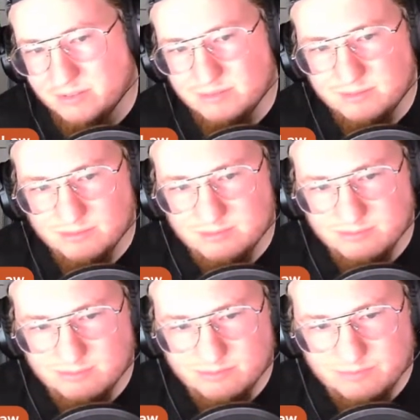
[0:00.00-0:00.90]
Chase
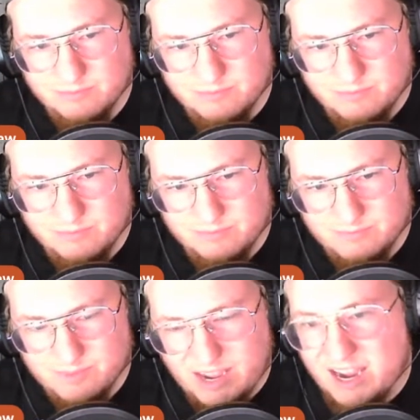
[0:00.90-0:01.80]
Young is about a badass.